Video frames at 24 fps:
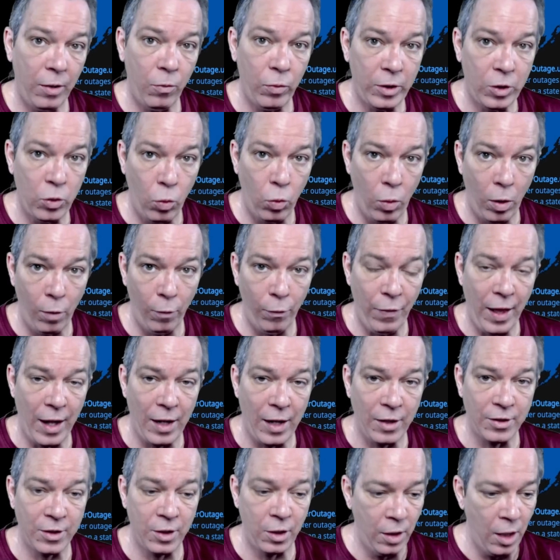with
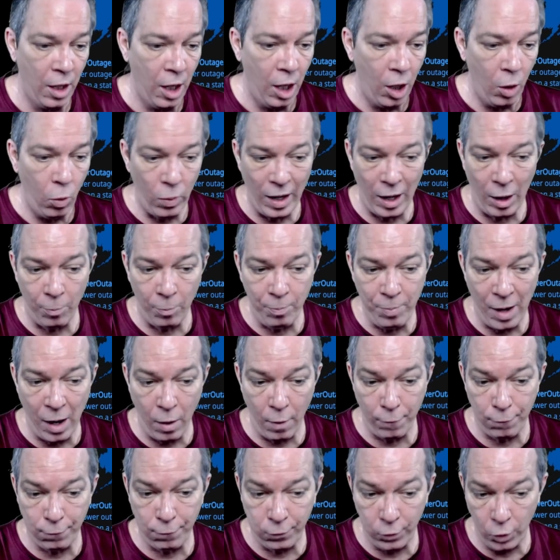12,000 without
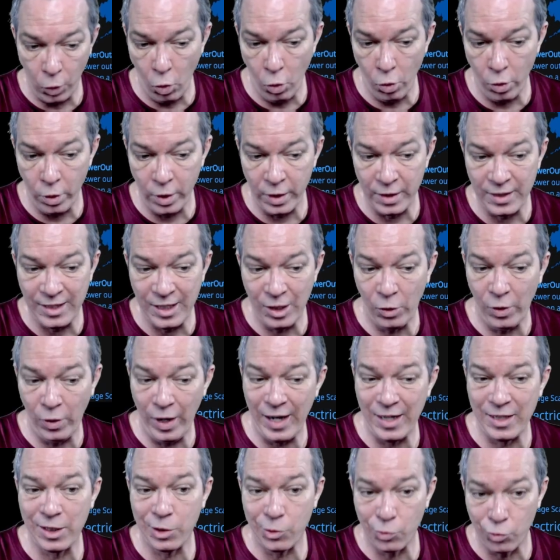power. Florida still
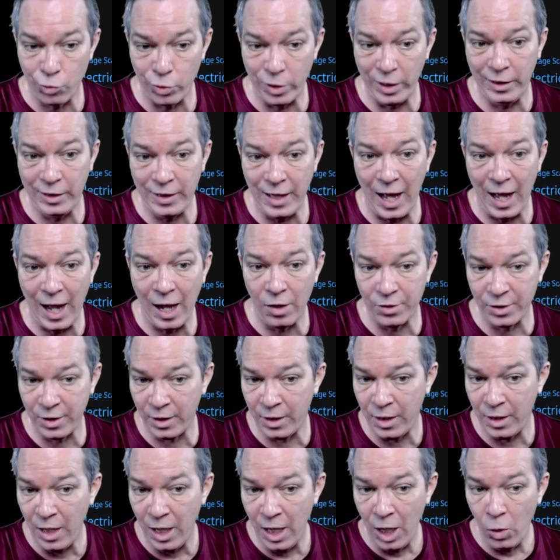has
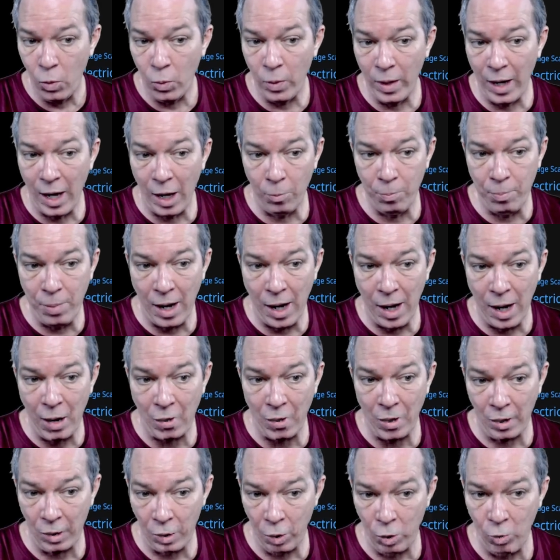3,000 without power,
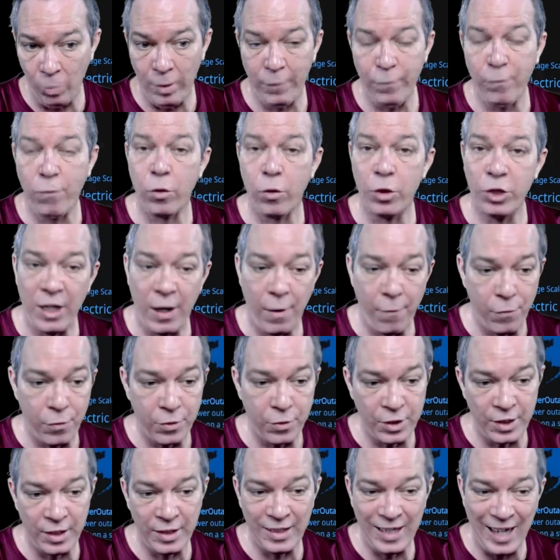a little bit for
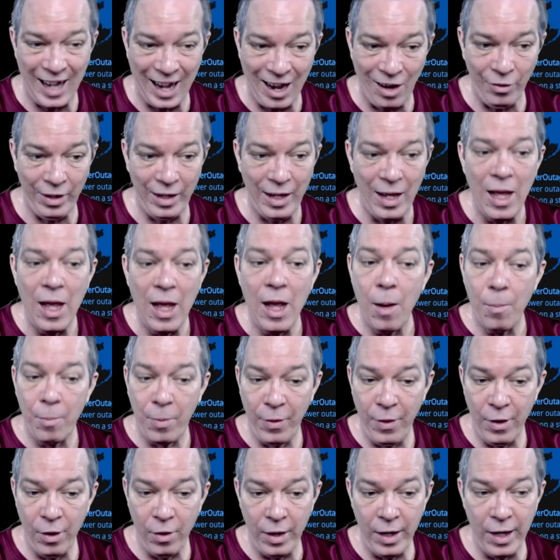Jefferson County. But
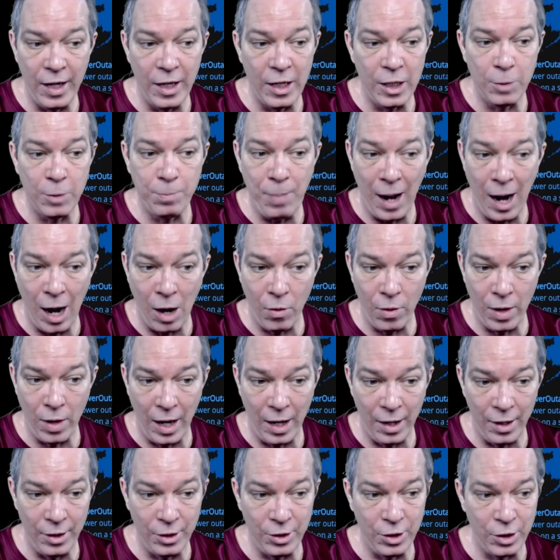there is power
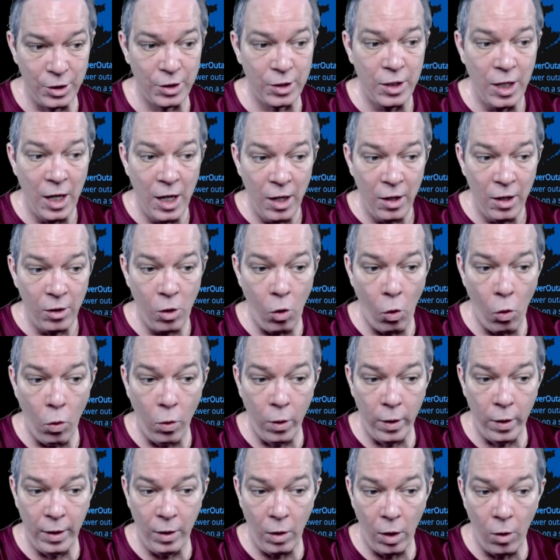outages
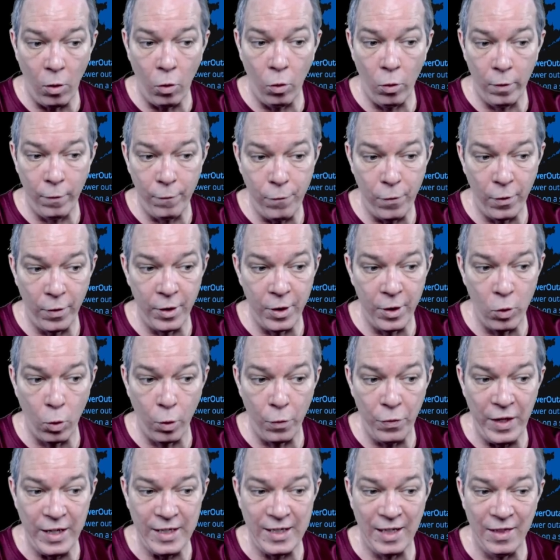going on for the
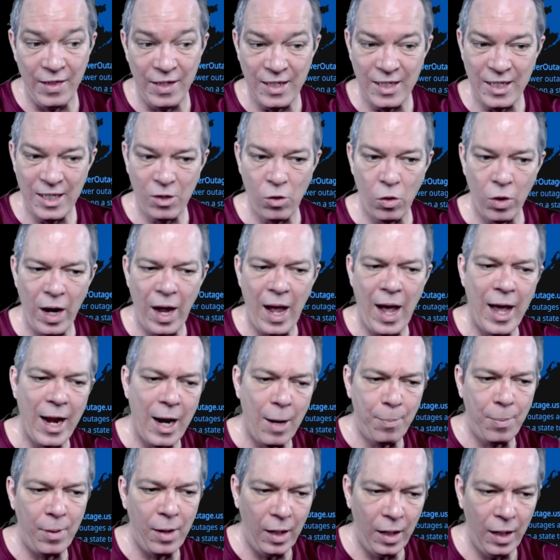Northeast. And this is going to add
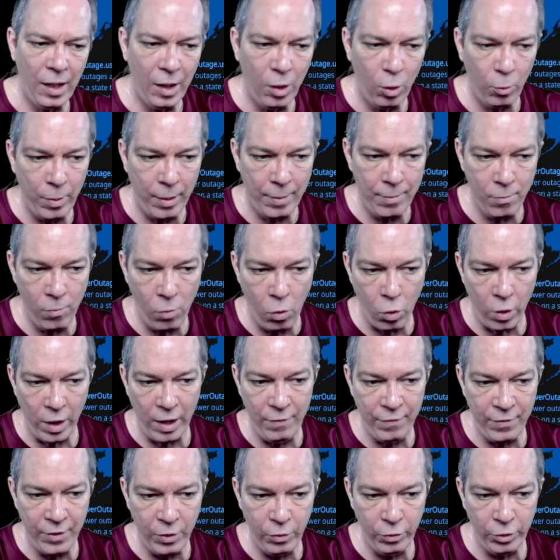up a little bit more.
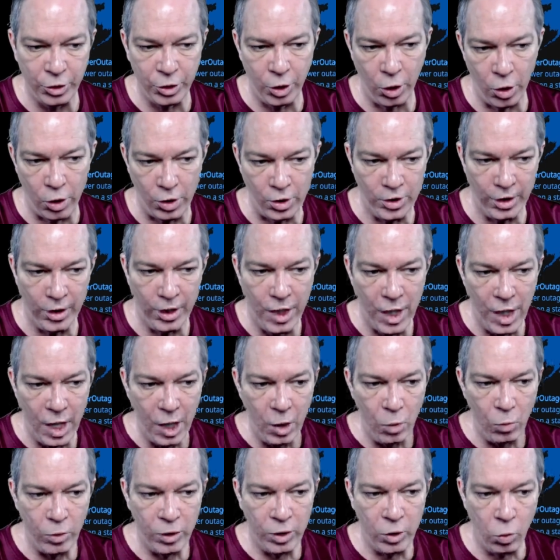Even New Jersey
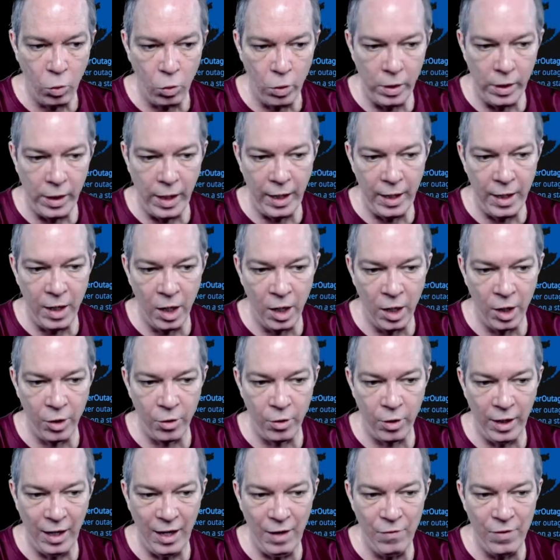with
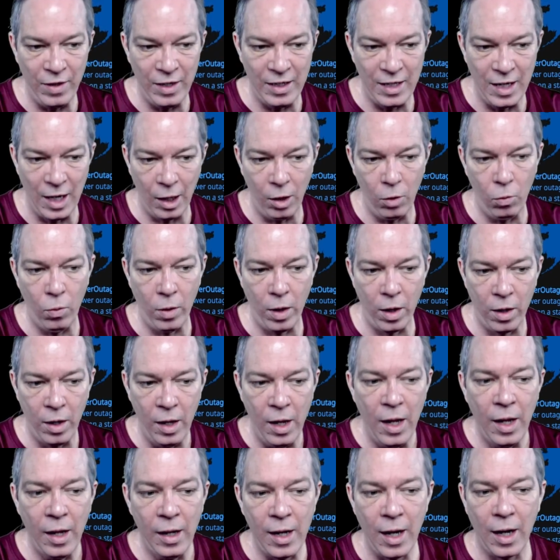2,800. Even Delaware
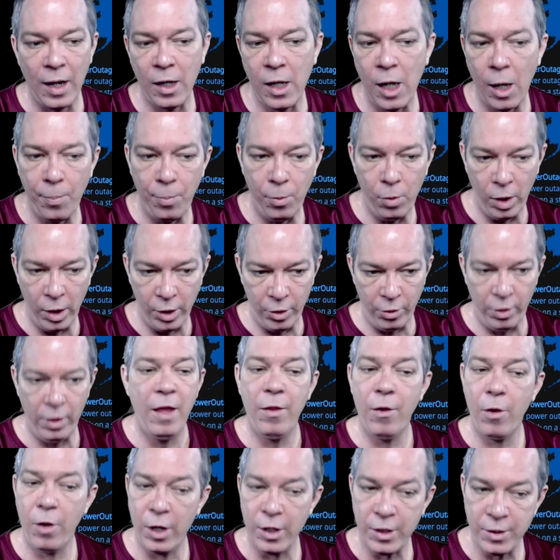got a couple hundred.
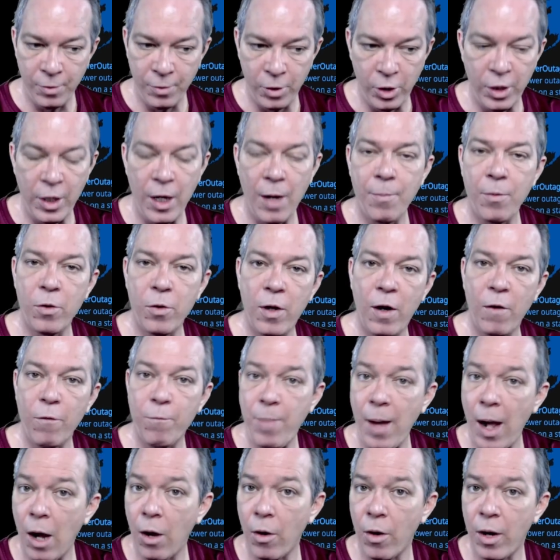There is some good number of
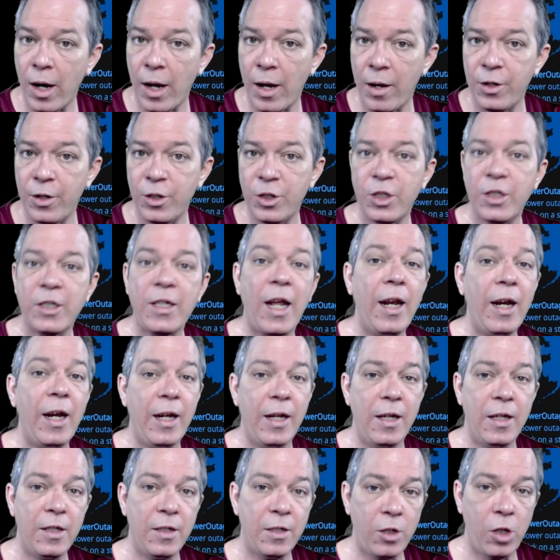power outages that
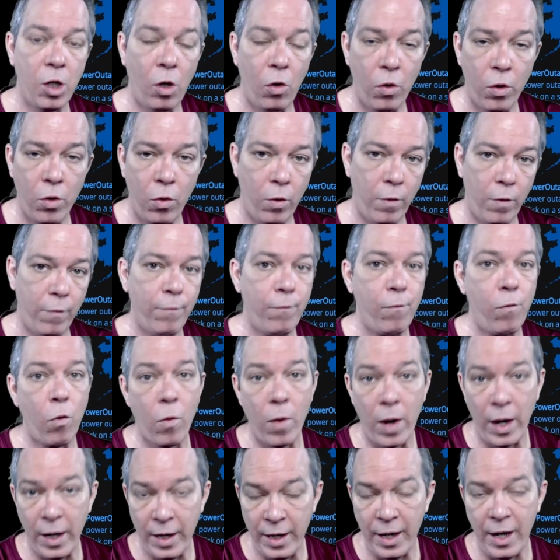is going on for
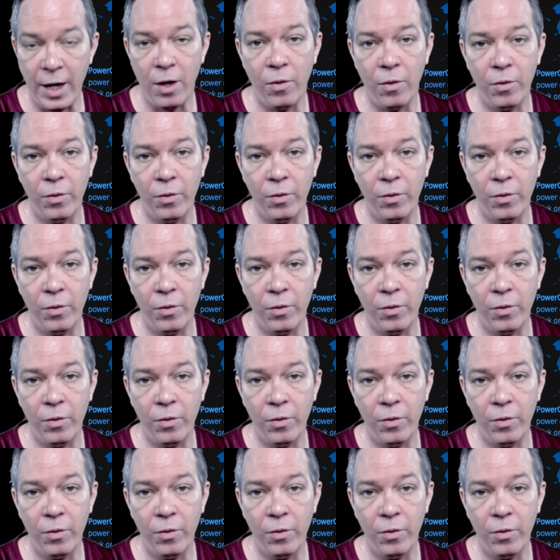right now.